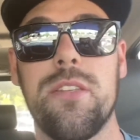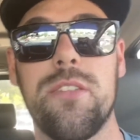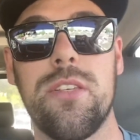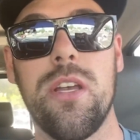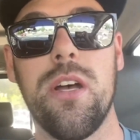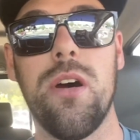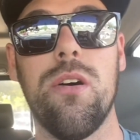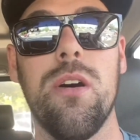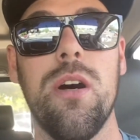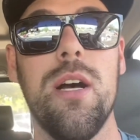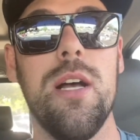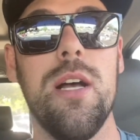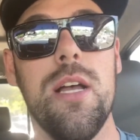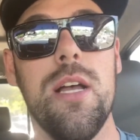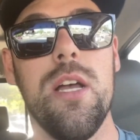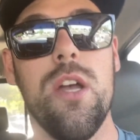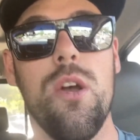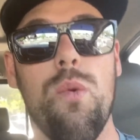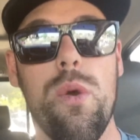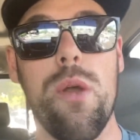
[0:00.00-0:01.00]
So
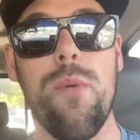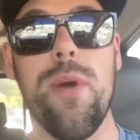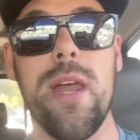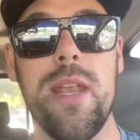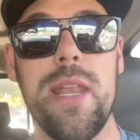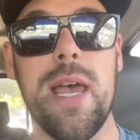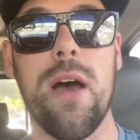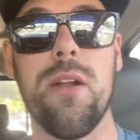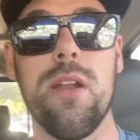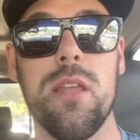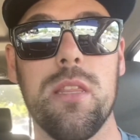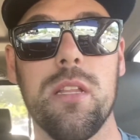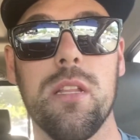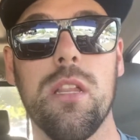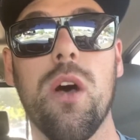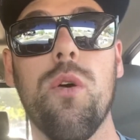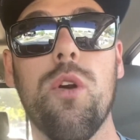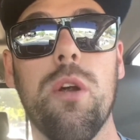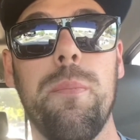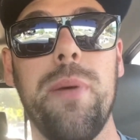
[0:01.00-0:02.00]
we went down in the
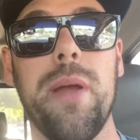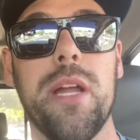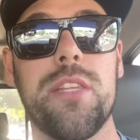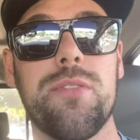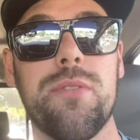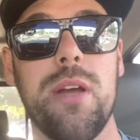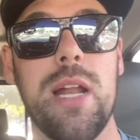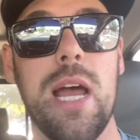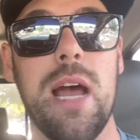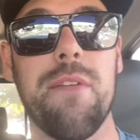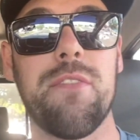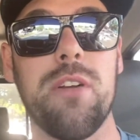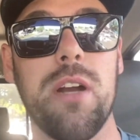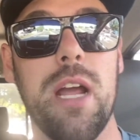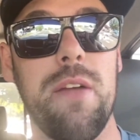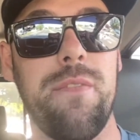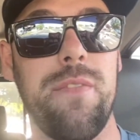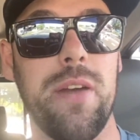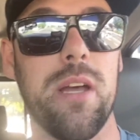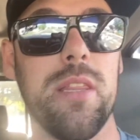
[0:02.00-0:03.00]
lower pits right after
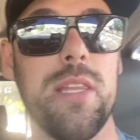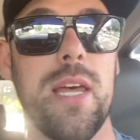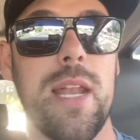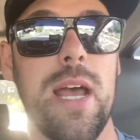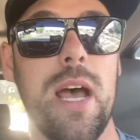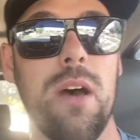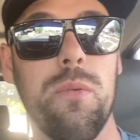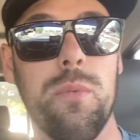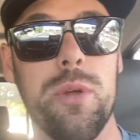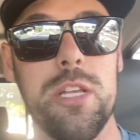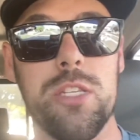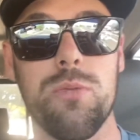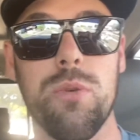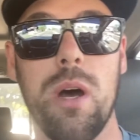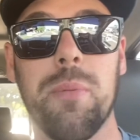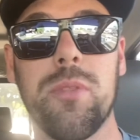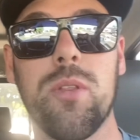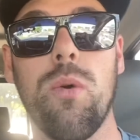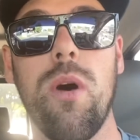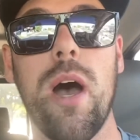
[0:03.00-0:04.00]
I found that out. We
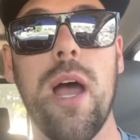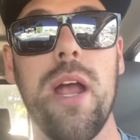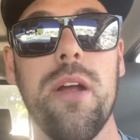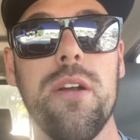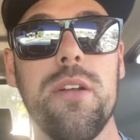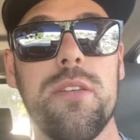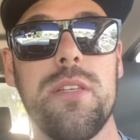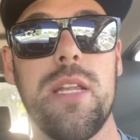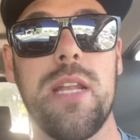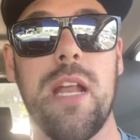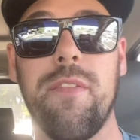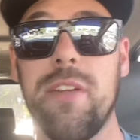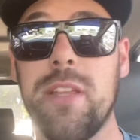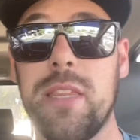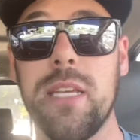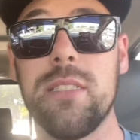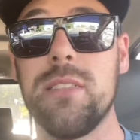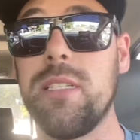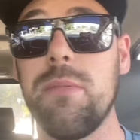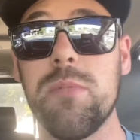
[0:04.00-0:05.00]
swapped the wires, and
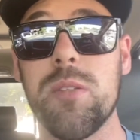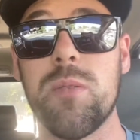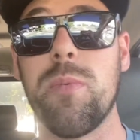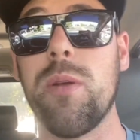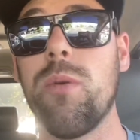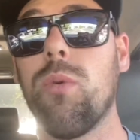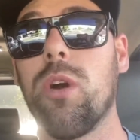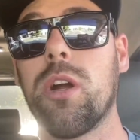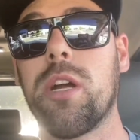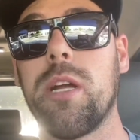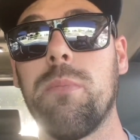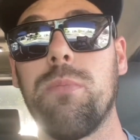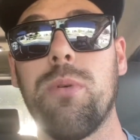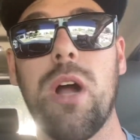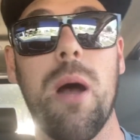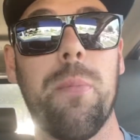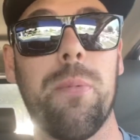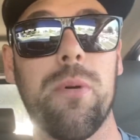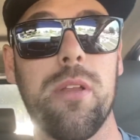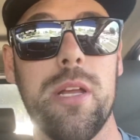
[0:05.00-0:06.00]
everything seems to be working
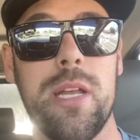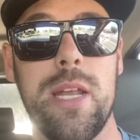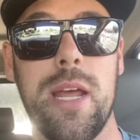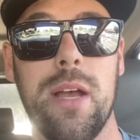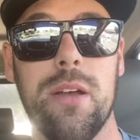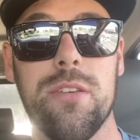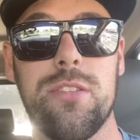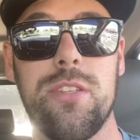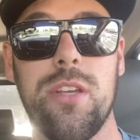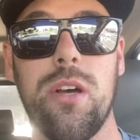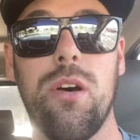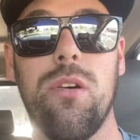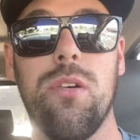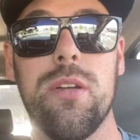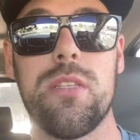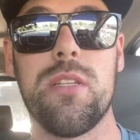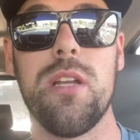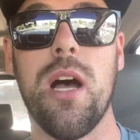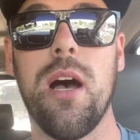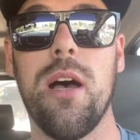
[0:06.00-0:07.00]
properly now. So
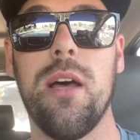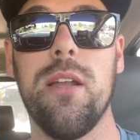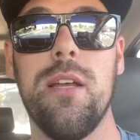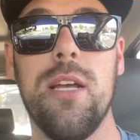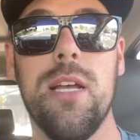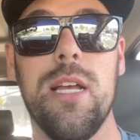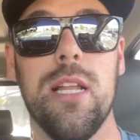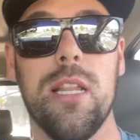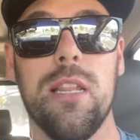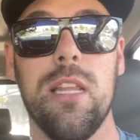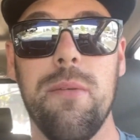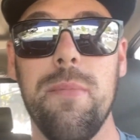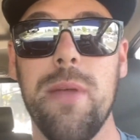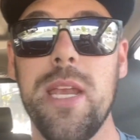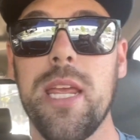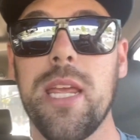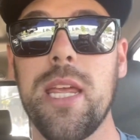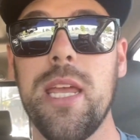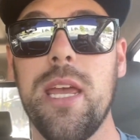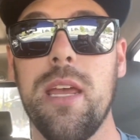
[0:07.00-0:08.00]
it's not
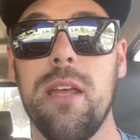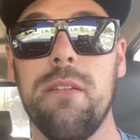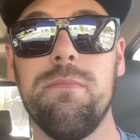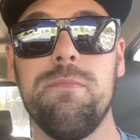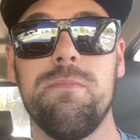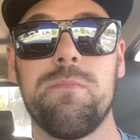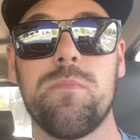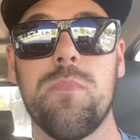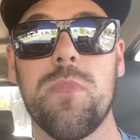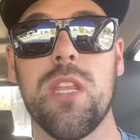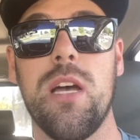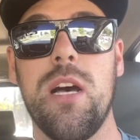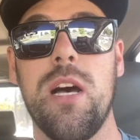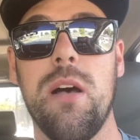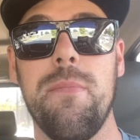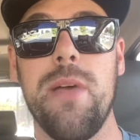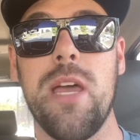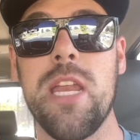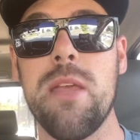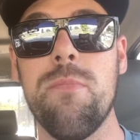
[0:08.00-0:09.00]
limiting it
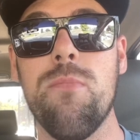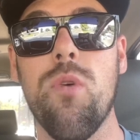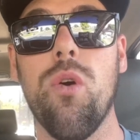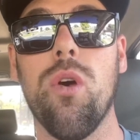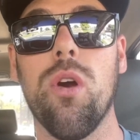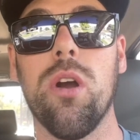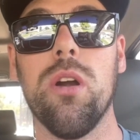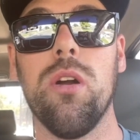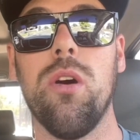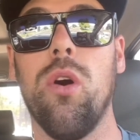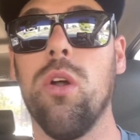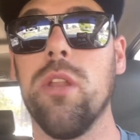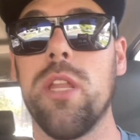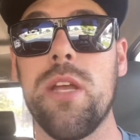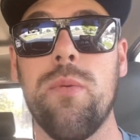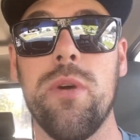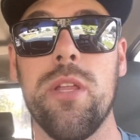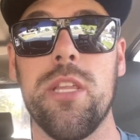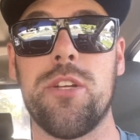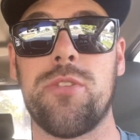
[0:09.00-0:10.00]
anymore, only
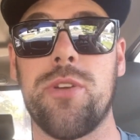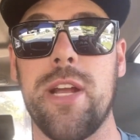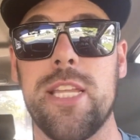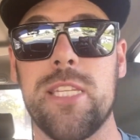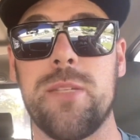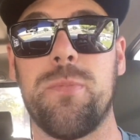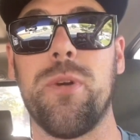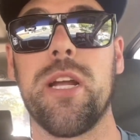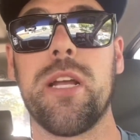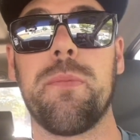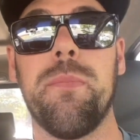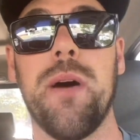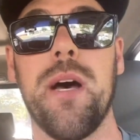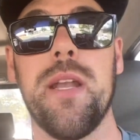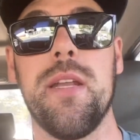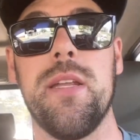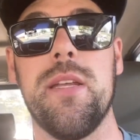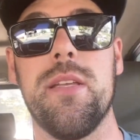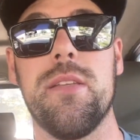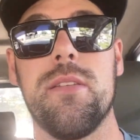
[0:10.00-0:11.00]
when the trans brake
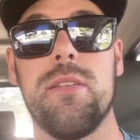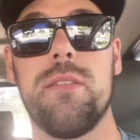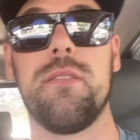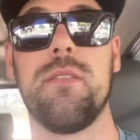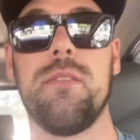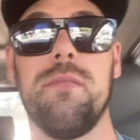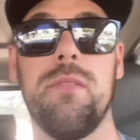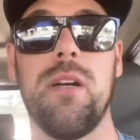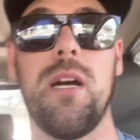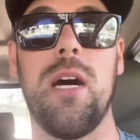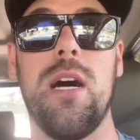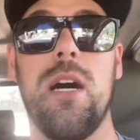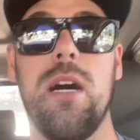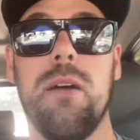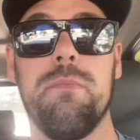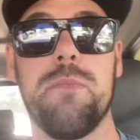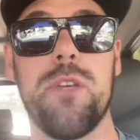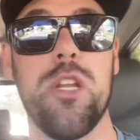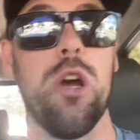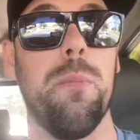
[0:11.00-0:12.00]
button is
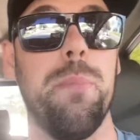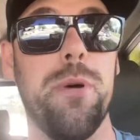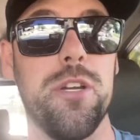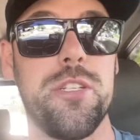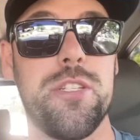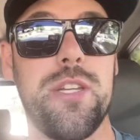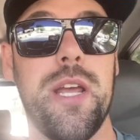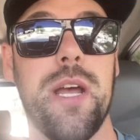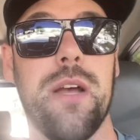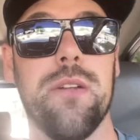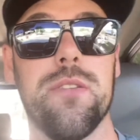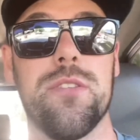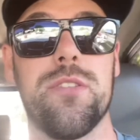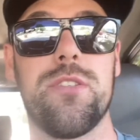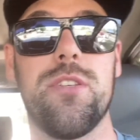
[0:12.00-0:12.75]
pushed down.